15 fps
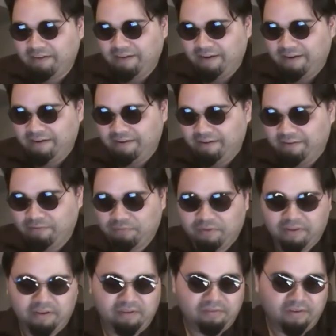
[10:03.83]
And it's
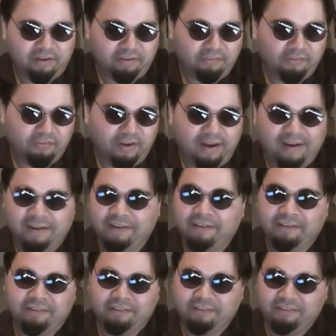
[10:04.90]
really fucking sad,
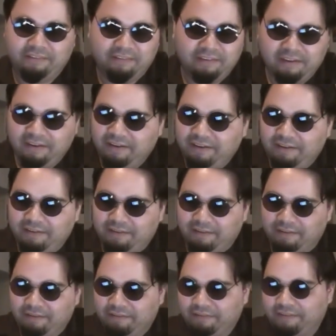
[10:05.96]

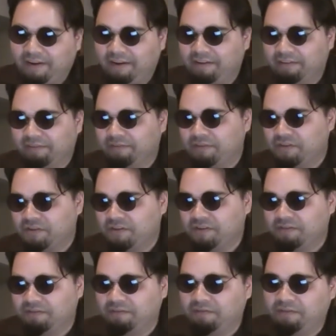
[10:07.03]
the state of just
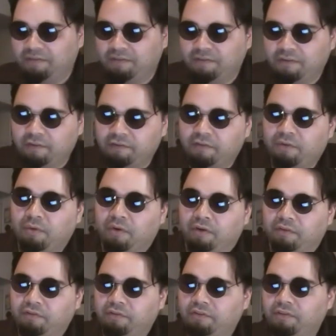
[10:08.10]

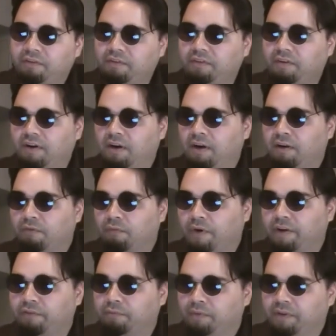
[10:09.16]
discourse on
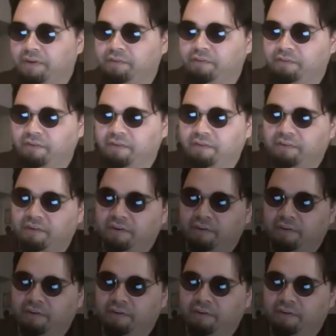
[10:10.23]
race relations in this